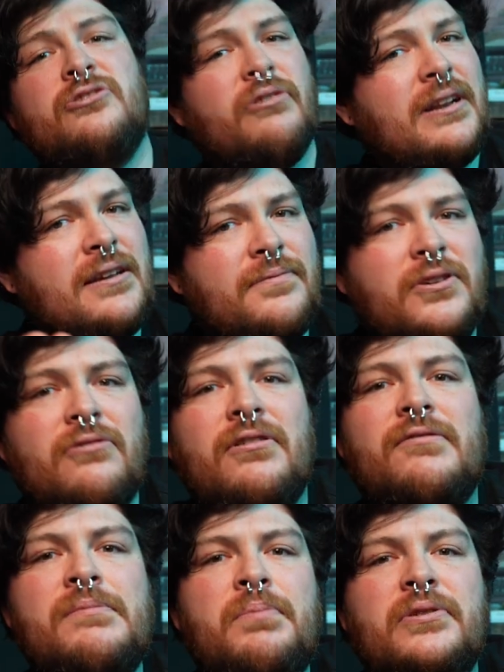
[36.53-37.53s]
Do any of you
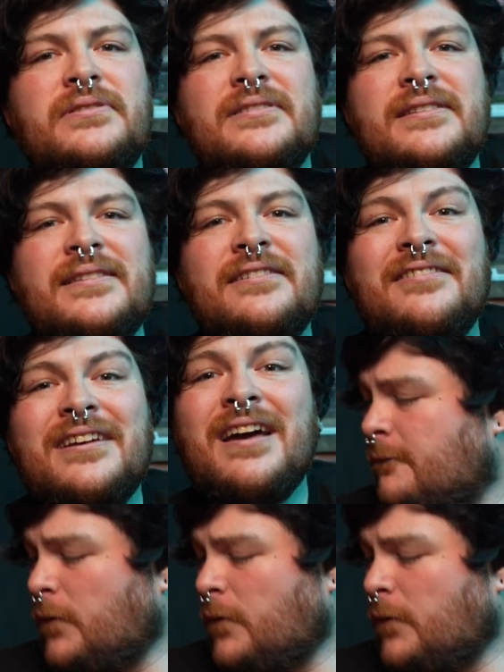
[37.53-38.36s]
work with Poecilotheria?